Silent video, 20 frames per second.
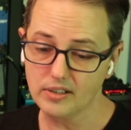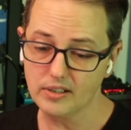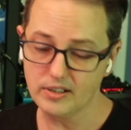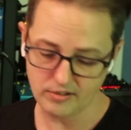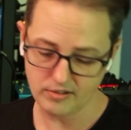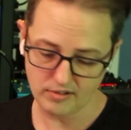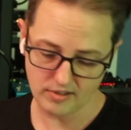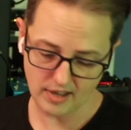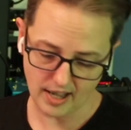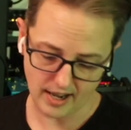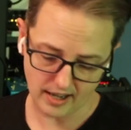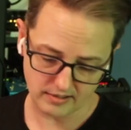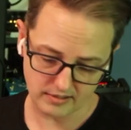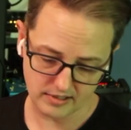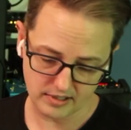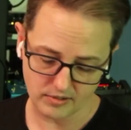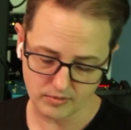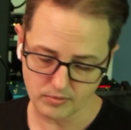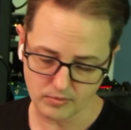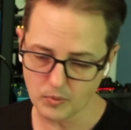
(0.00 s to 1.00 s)
do that.
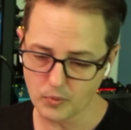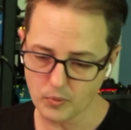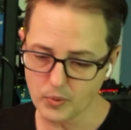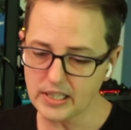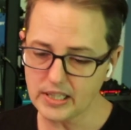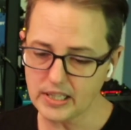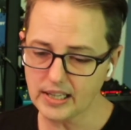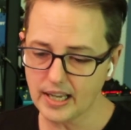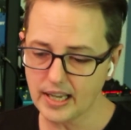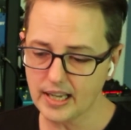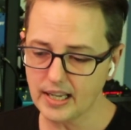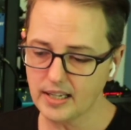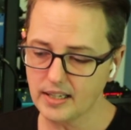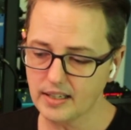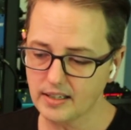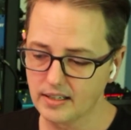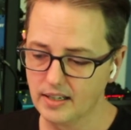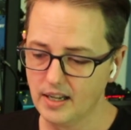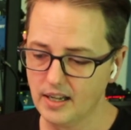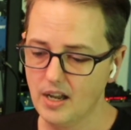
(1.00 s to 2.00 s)
You know,
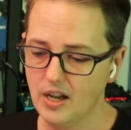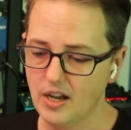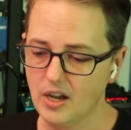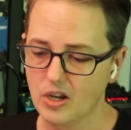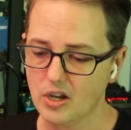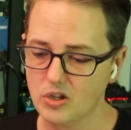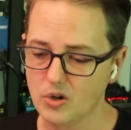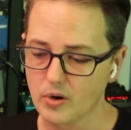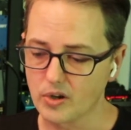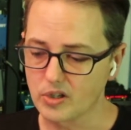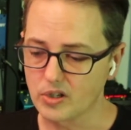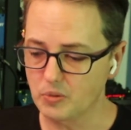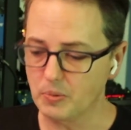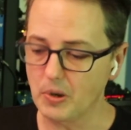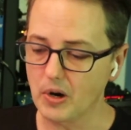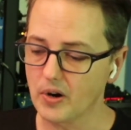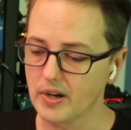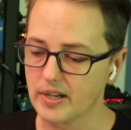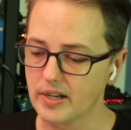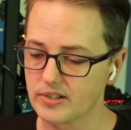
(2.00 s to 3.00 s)
relaying your
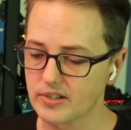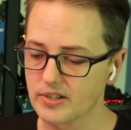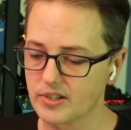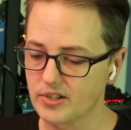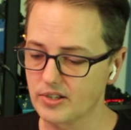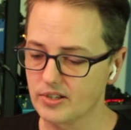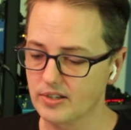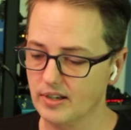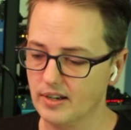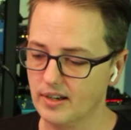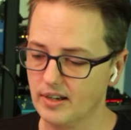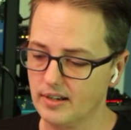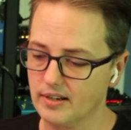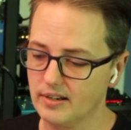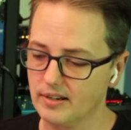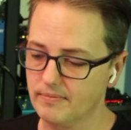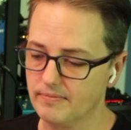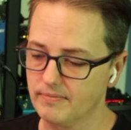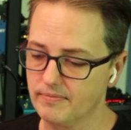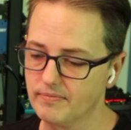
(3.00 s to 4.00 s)
experience
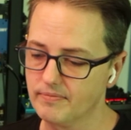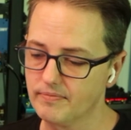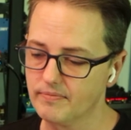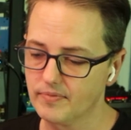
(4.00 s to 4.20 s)
and